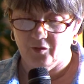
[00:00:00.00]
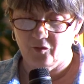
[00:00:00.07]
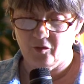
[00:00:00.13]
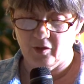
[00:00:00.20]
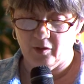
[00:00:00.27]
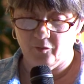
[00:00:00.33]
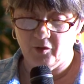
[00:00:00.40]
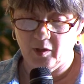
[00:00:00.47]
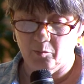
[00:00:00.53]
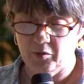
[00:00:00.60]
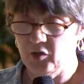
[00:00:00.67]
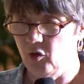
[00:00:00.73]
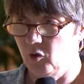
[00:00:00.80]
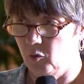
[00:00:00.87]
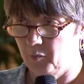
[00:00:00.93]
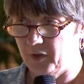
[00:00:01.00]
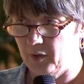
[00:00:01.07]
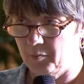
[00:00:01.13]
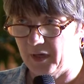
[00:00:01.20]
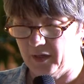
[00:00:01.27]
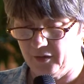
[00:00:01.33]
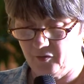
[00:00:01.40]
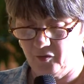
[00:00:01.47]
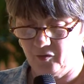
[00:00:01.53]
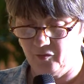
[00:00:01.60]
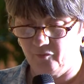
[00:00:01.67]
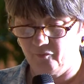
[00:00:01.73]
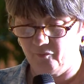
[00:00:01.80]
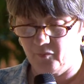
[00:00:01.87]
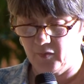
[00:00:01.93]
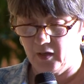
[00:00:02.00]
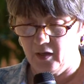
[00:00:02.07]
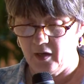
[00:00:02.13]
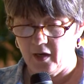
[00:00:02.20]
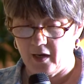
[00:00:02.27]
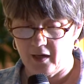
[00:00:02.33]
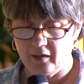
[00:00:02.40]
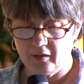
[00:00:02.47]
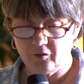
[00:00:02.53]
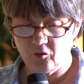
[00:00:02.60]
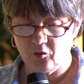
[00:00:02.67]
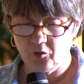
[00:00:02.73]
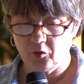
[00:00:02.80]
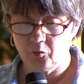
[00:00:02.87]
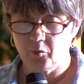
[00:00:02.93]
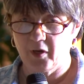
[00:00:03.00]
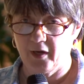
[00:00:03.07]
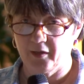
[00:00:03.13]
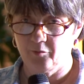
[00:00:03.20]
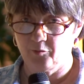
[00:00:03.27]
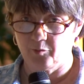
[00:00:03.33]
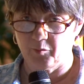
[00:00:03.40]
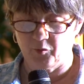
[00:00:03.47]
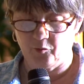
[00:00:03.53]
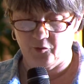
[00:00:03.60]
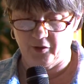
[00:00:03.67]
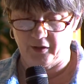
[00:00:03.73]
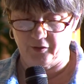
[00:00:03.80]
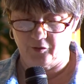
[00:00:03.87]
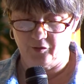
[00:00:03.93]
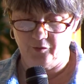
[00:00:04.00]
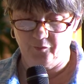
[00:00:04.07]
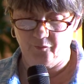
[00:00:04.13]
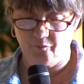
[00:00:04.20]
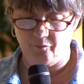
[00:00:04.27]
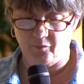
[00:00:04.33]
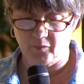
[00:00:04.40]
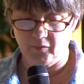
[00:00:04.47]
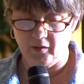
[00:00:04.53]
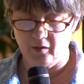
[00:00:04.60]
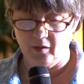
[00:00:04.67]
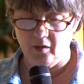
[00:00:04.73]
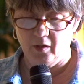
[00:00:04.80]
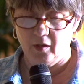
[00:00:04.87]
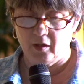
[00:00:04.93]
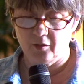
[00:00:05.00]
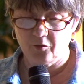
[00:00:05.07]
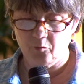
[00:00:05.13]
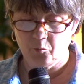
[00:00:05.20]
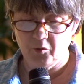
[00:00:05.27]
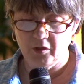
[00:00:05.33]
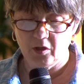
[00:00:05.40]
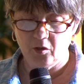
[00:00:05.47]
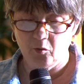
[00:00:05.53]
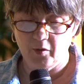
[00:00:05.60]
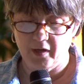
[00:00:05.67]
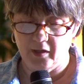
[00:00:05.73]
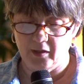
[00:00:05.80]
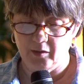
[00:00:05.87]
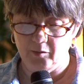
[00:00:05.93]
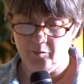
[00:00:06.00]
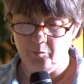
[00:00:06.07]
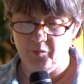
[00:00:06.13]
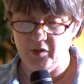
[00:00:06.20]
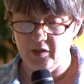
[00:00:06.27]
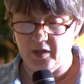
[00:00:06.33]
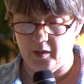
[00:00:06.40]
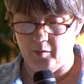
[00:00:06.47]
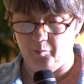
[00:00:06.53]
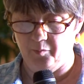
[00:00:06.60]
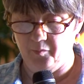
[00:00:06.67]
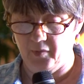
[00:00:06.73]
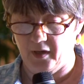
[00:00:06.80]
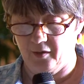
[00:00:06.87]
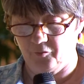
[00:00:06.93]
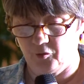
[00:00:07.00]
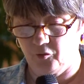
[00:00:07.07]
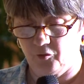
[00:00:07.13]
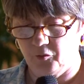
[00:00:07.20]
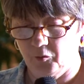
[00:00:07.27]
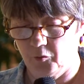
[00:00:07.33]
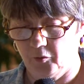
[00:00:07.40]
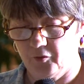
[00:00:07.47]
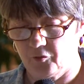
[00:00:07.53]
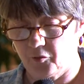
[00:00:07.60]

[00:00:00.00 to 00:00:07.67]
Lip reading: instead of coming home on the bus, Alex took a ride from a friend. At 3:08 p.m. after school,